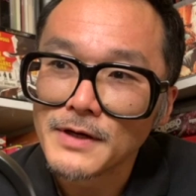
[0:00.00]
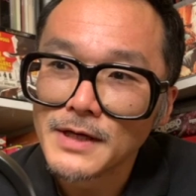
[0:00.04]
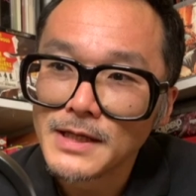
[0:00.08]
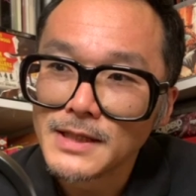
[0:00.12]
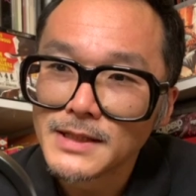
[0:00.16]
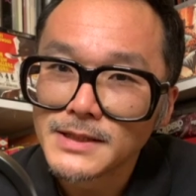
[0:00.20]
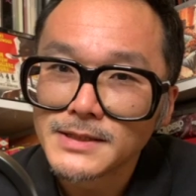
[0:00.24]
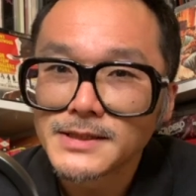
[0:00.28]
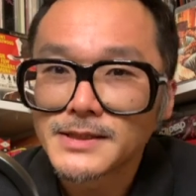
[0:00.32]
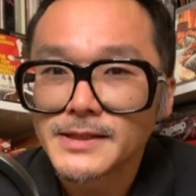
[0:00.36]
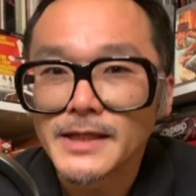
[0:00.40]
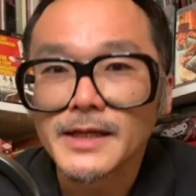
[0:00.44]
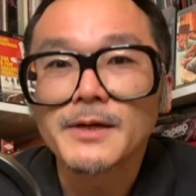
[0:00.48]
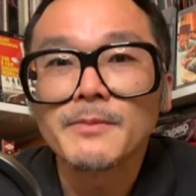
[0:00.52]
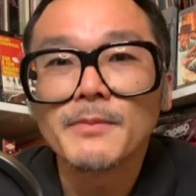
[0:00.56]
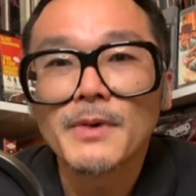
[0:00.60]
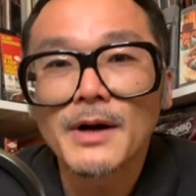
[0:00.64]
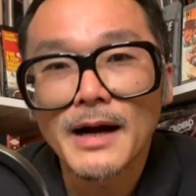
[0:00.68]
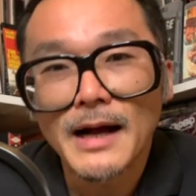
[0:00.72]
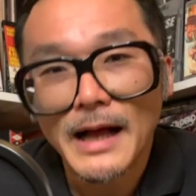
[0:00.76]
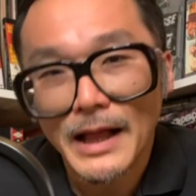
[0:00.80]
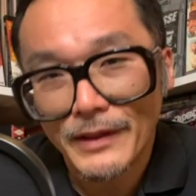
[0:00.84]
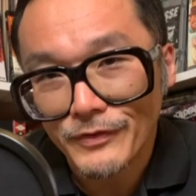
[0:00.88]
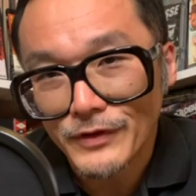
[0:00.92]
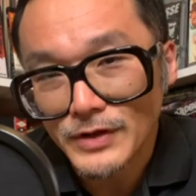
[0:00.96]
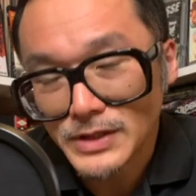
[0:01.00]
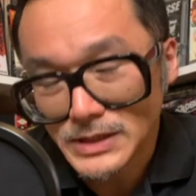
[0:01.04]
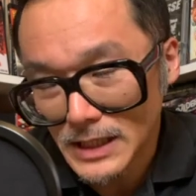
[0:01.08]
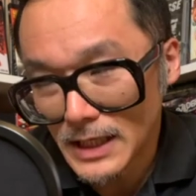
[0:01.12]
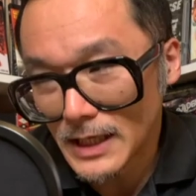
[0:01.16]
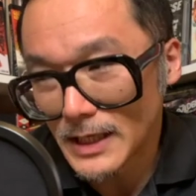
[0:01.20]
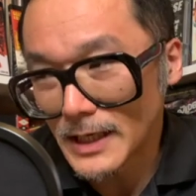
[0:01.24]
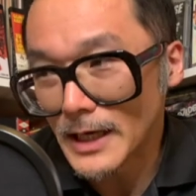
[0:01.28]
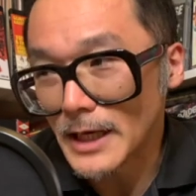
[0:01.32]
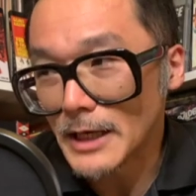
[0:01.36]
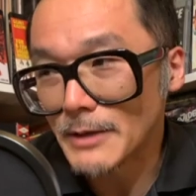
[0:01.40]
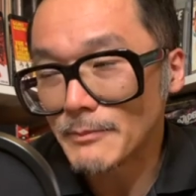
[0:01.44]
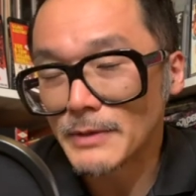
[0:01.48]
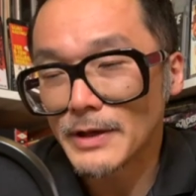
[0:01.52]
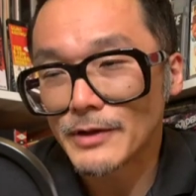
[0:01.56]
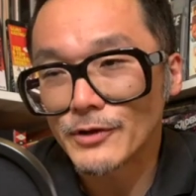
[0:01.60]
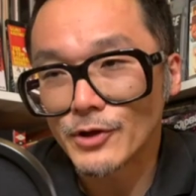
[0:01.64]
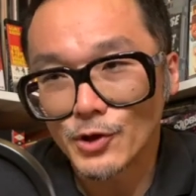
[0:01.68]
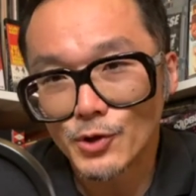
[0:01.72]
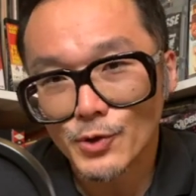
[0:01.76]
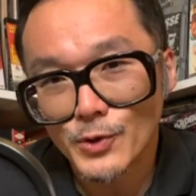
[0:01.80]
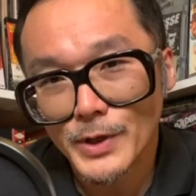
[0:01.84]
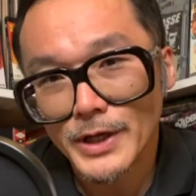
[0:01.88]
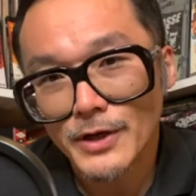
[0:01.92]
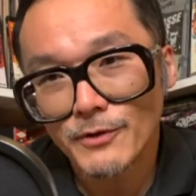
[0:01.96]
cinema at the time and the
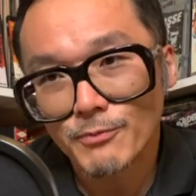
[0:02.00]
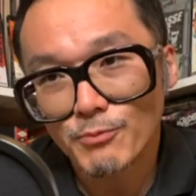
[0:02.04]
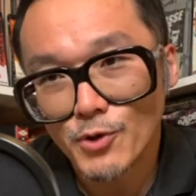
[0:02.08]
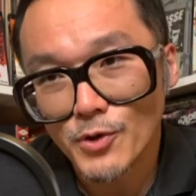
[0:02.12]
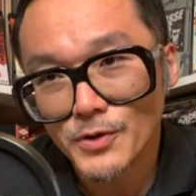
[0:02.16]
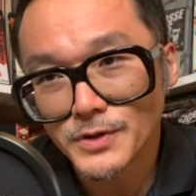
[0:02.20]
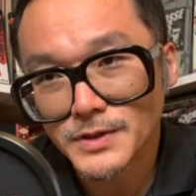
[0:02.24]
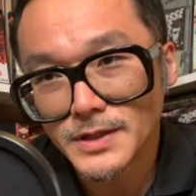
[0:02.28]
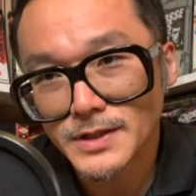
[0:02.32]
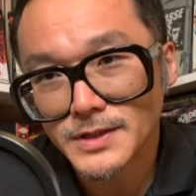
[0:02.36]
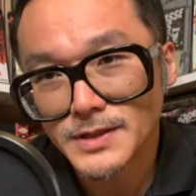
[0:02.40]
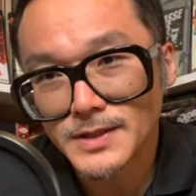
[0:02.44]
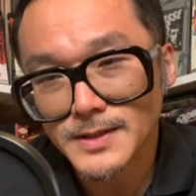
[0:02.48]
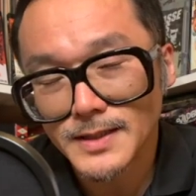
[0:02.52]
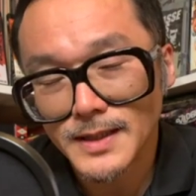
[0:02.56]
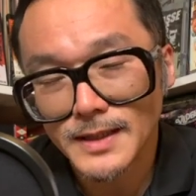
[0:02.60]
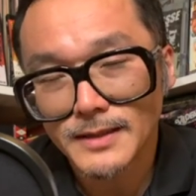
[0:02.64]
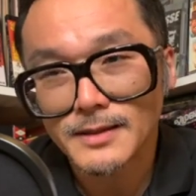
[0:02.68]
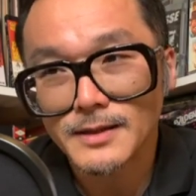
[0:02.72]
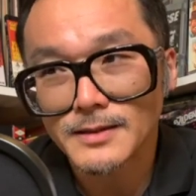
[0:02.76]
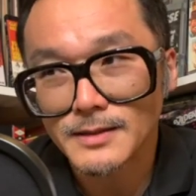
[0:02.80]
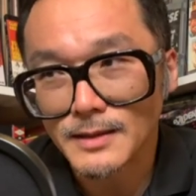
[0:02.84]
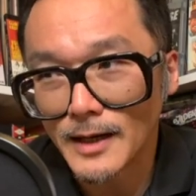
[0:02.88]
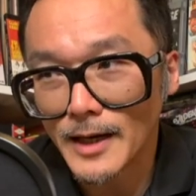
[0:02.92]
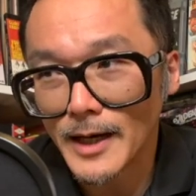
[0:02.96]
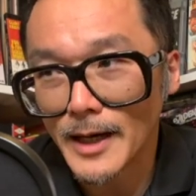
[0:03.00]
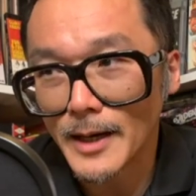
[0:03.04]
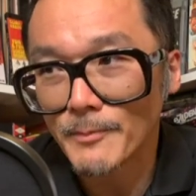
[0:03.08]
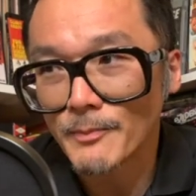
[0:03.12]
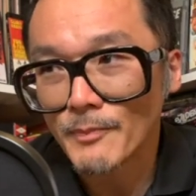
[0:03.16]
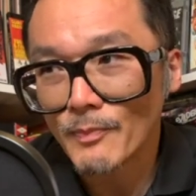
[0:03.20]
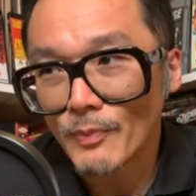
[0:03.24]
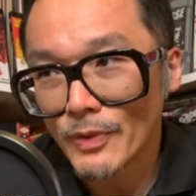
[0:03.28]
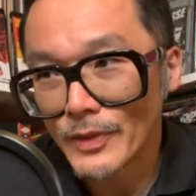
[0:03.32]
creative processes at the time,